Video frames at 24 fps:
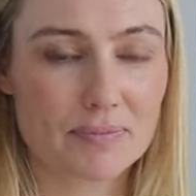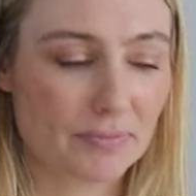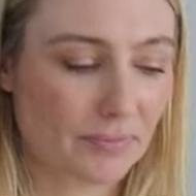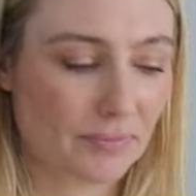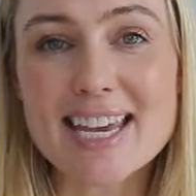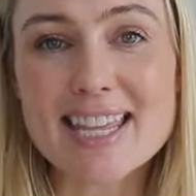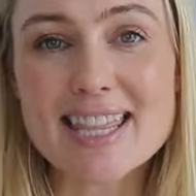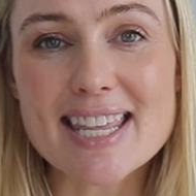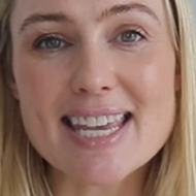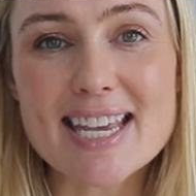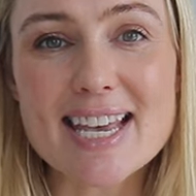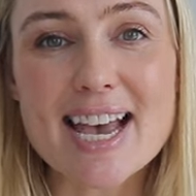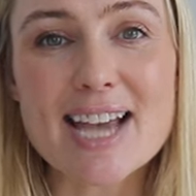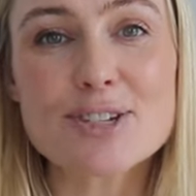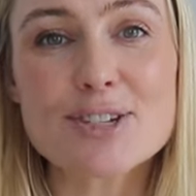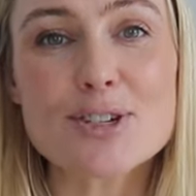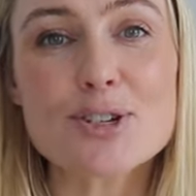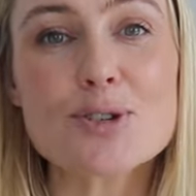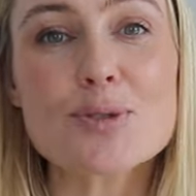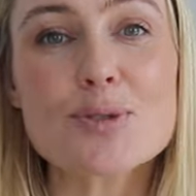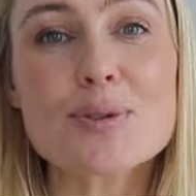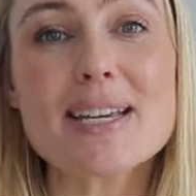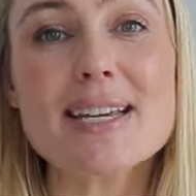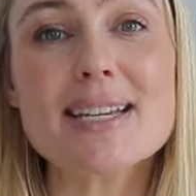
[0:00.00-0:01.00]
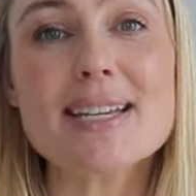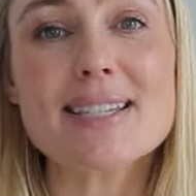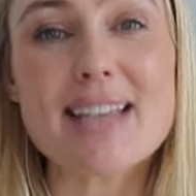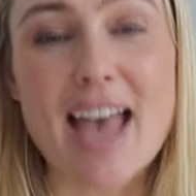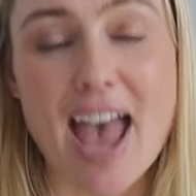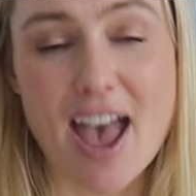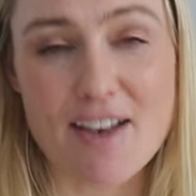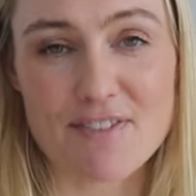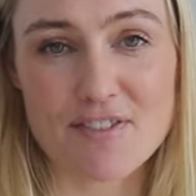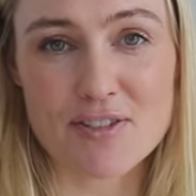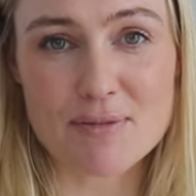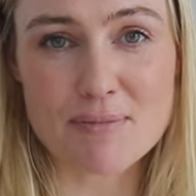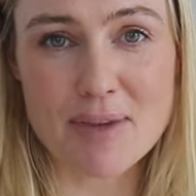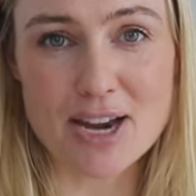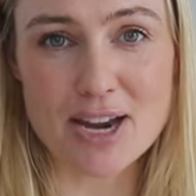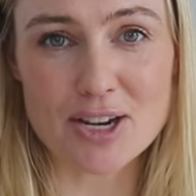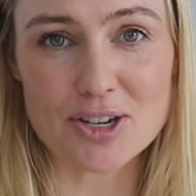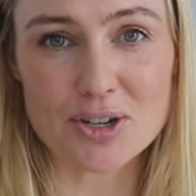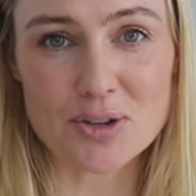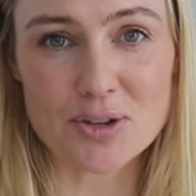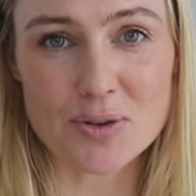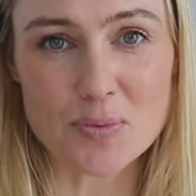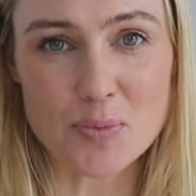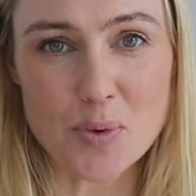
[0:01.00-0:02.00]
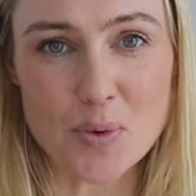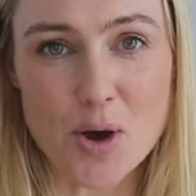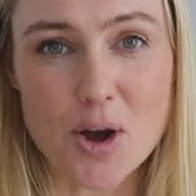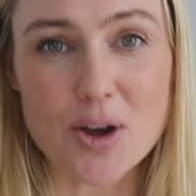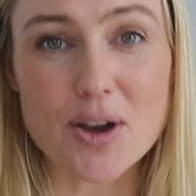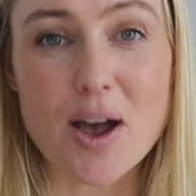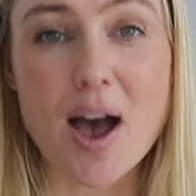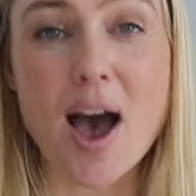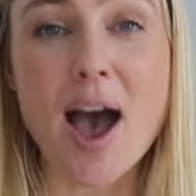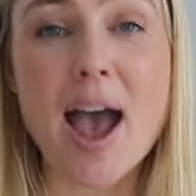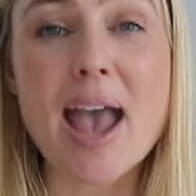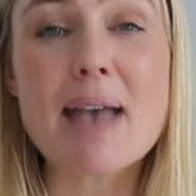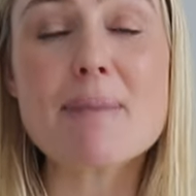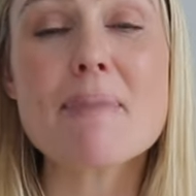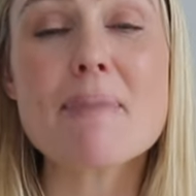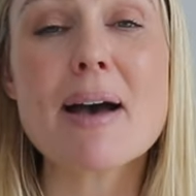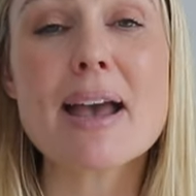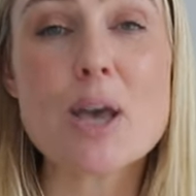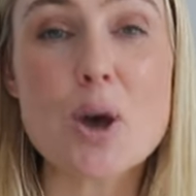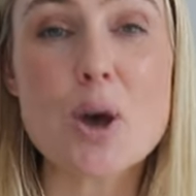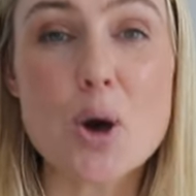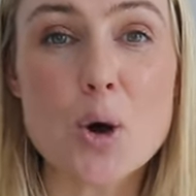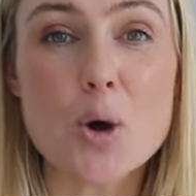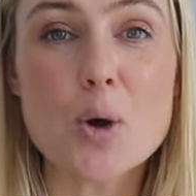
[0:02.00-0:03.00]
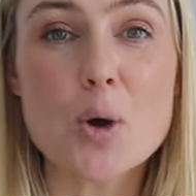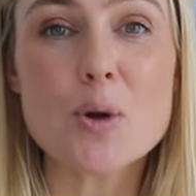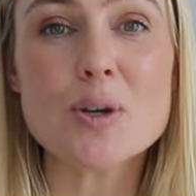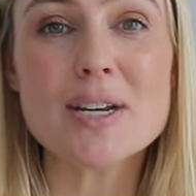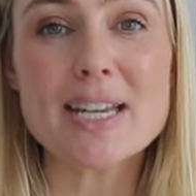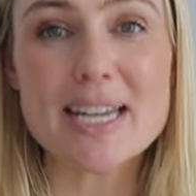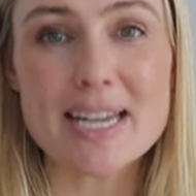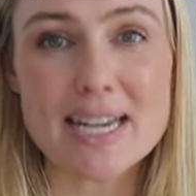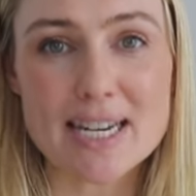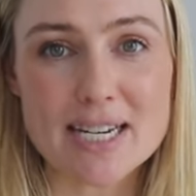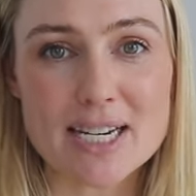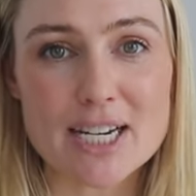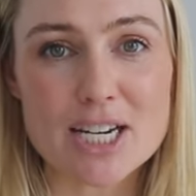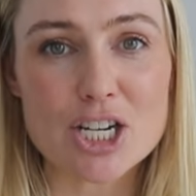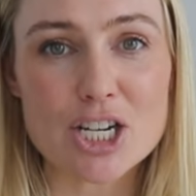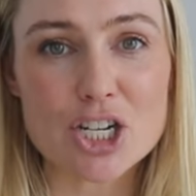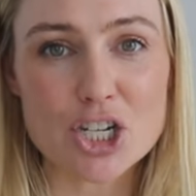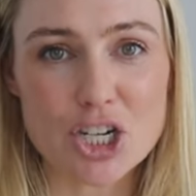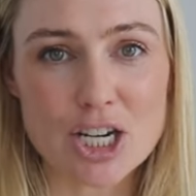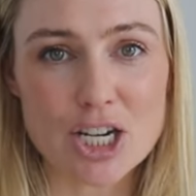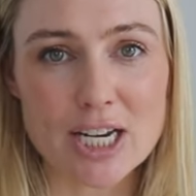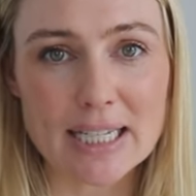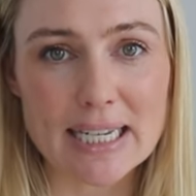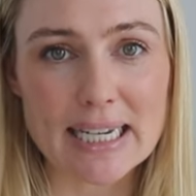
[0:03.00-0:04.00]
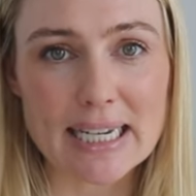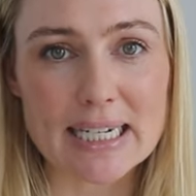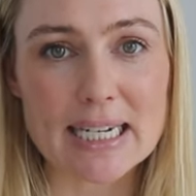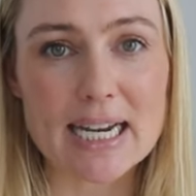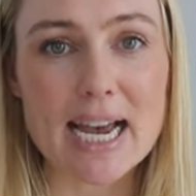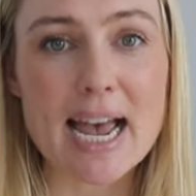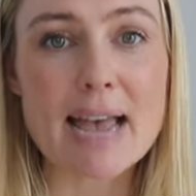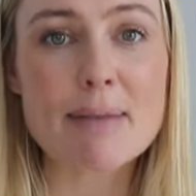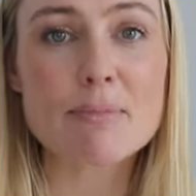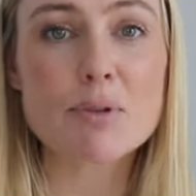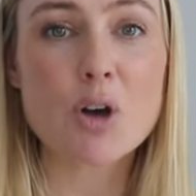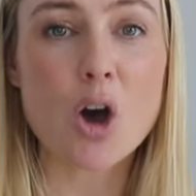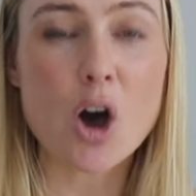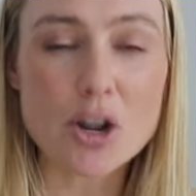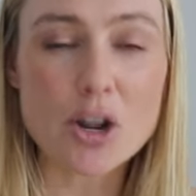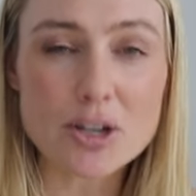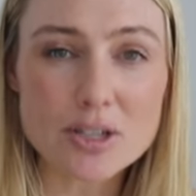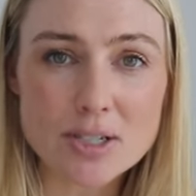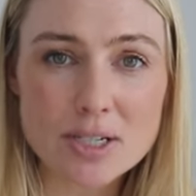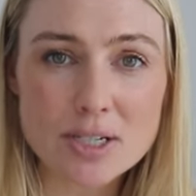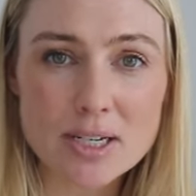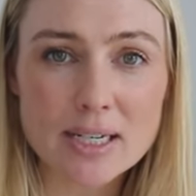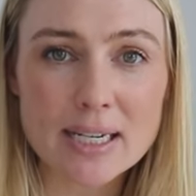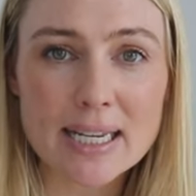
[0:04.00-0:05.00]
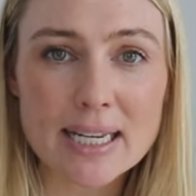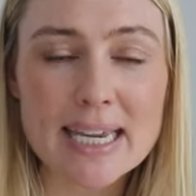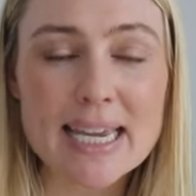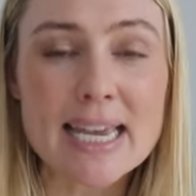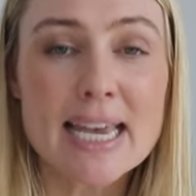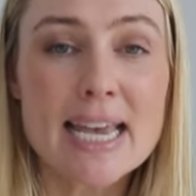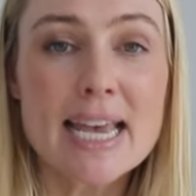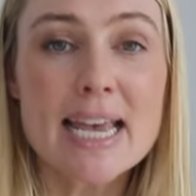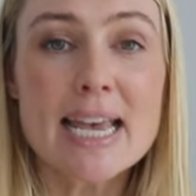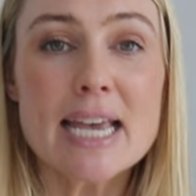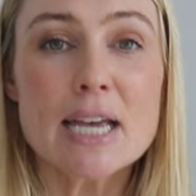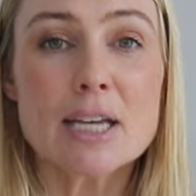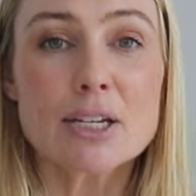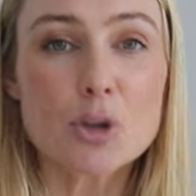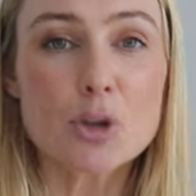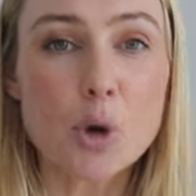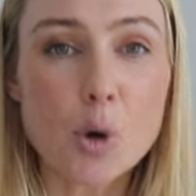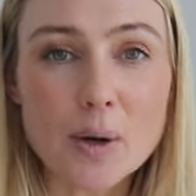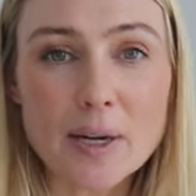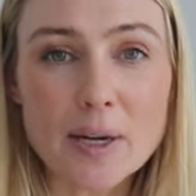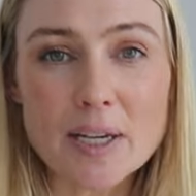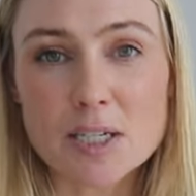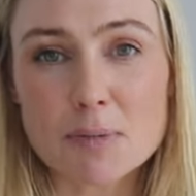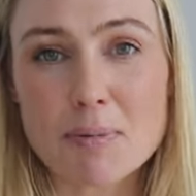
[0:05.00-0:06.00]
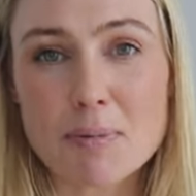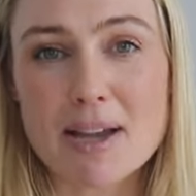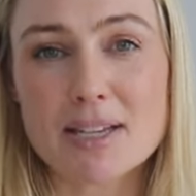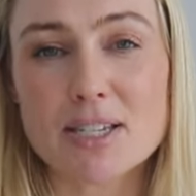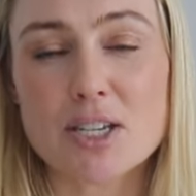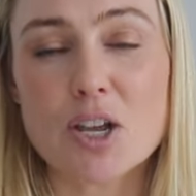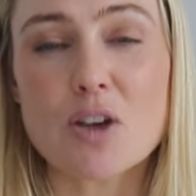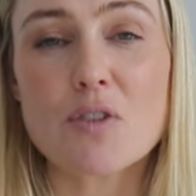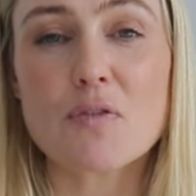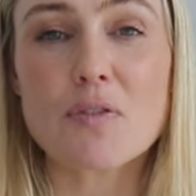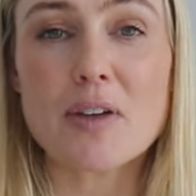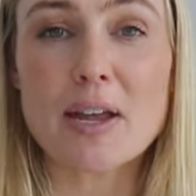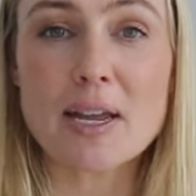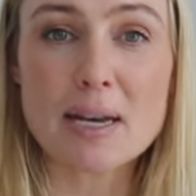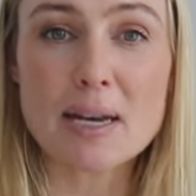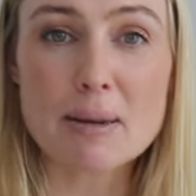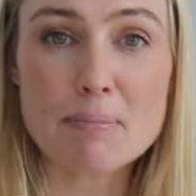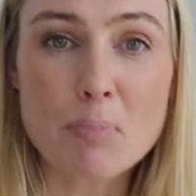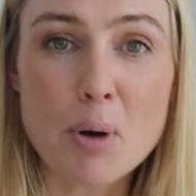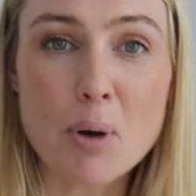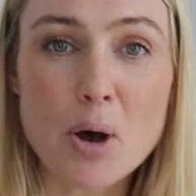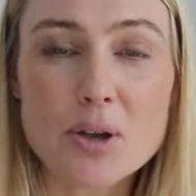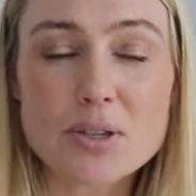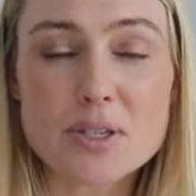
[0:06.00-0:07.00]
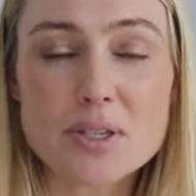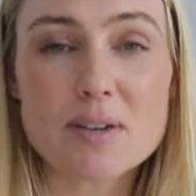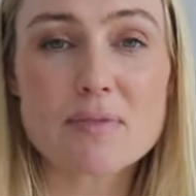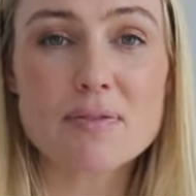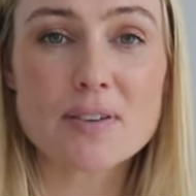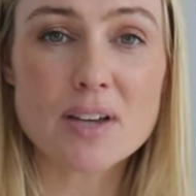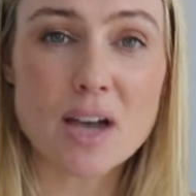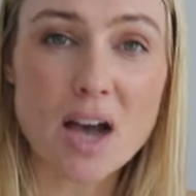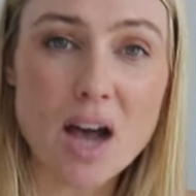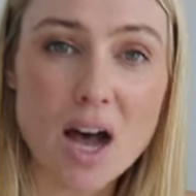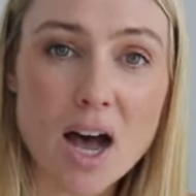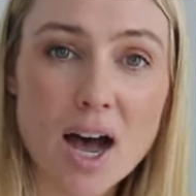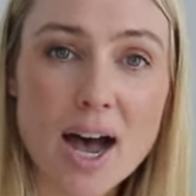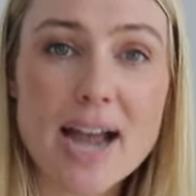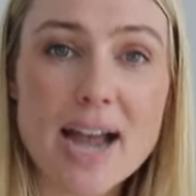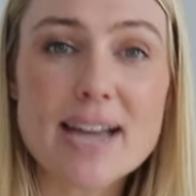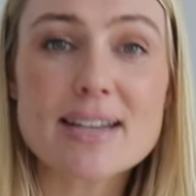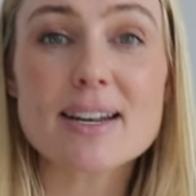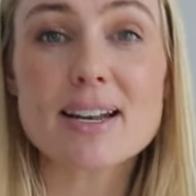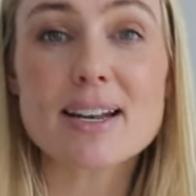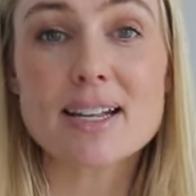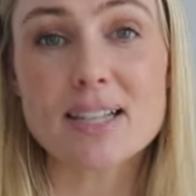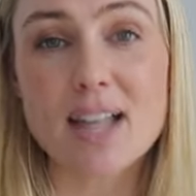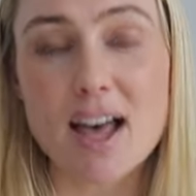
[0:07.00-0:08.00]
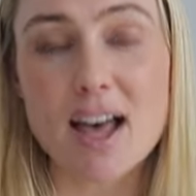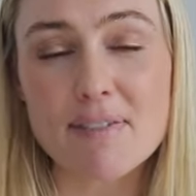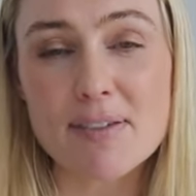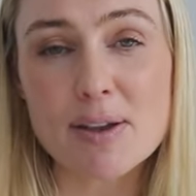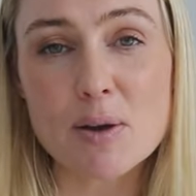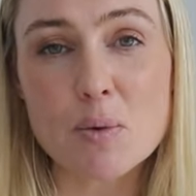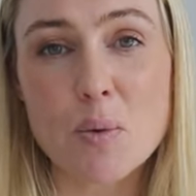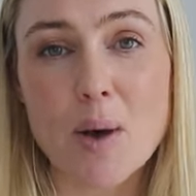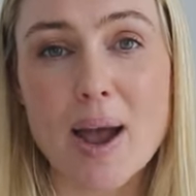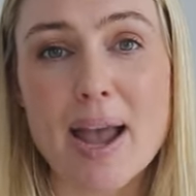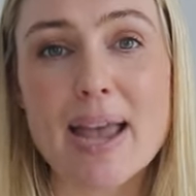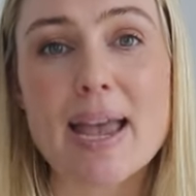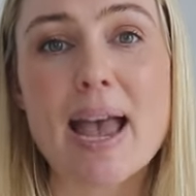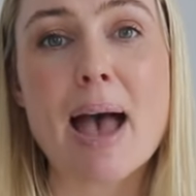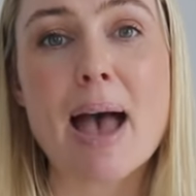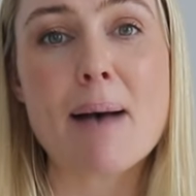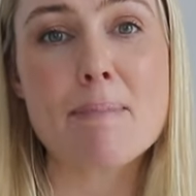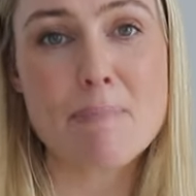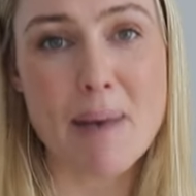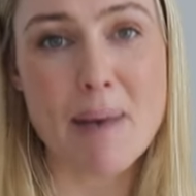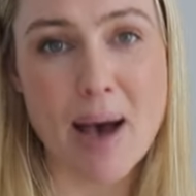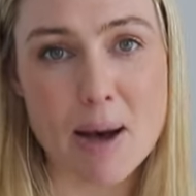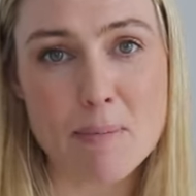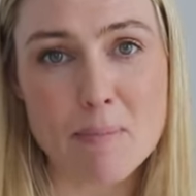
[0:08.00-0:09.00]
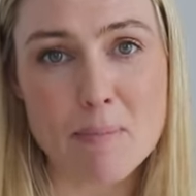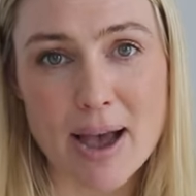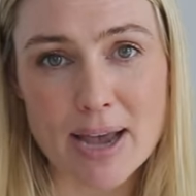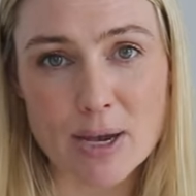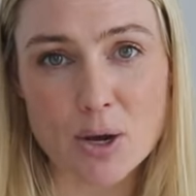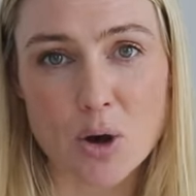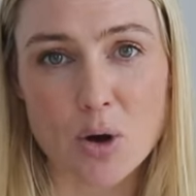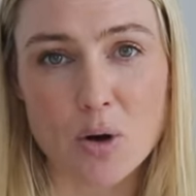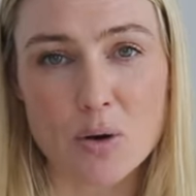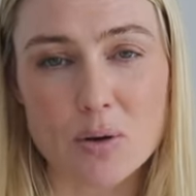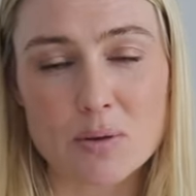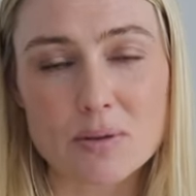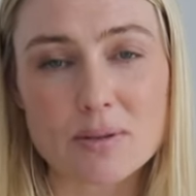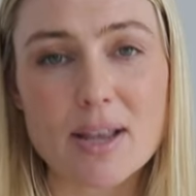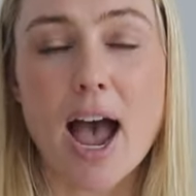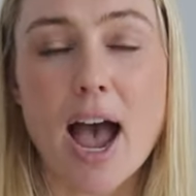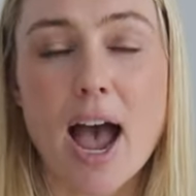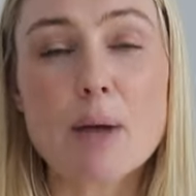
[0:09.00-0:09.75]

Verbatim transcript: Second thing I do is affirmation work. I am my own inner cheerleader. I am constantly talking to myself in a positive, kind, loving way about my goals.